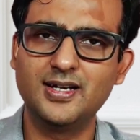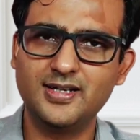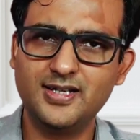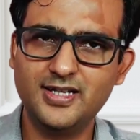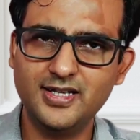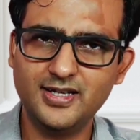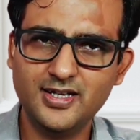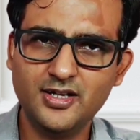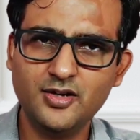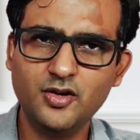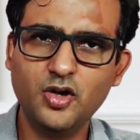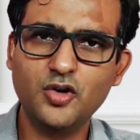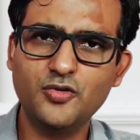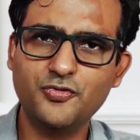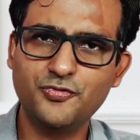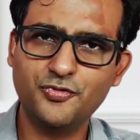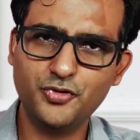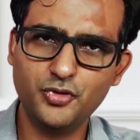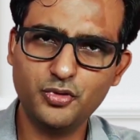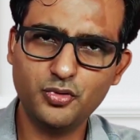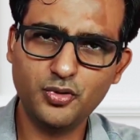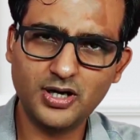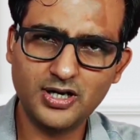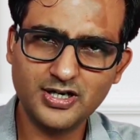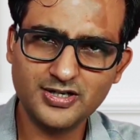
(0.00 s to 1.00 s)
taking out
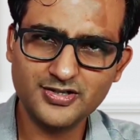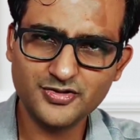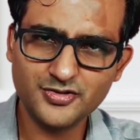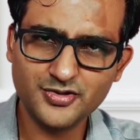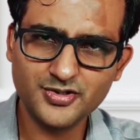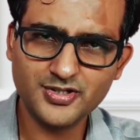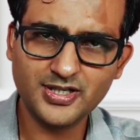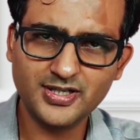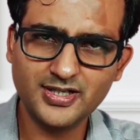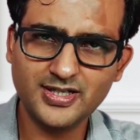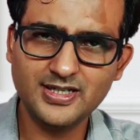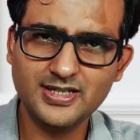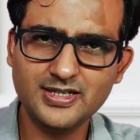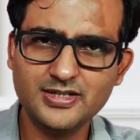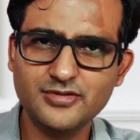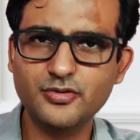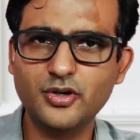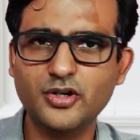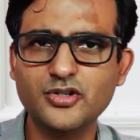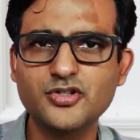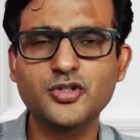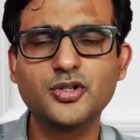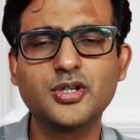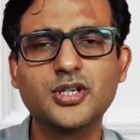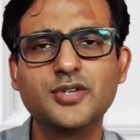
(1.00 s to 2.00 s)
few hours to study is
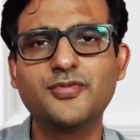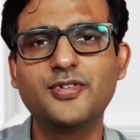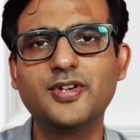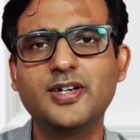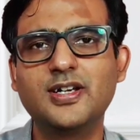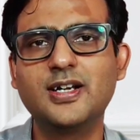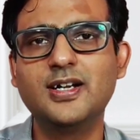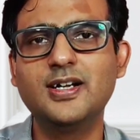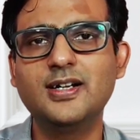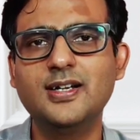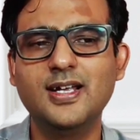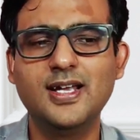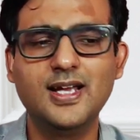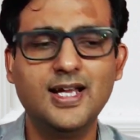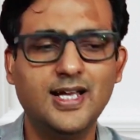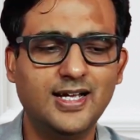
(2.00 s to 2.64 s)
not so difficult.